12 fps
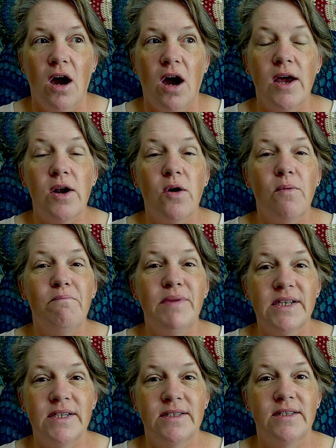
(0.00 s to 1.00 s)
I don't
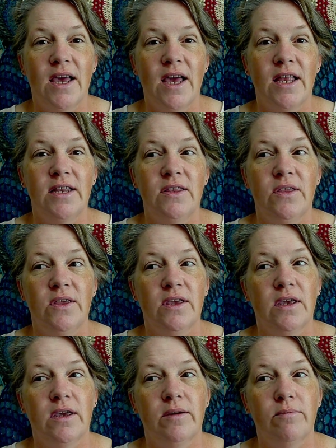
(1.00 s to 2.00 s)
miss
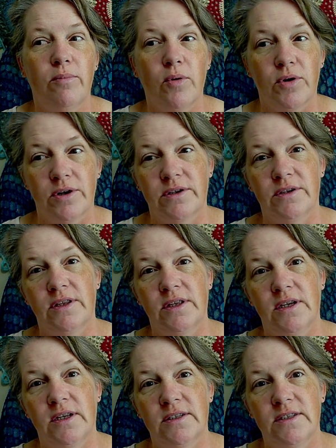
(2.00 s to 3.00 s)
anything important that
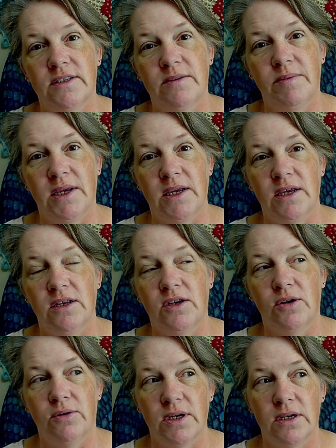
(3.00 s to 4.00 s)
needs to be
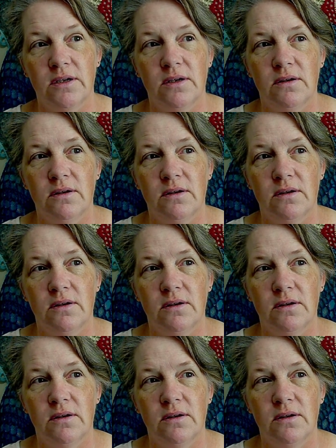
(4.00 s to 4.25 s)
noted,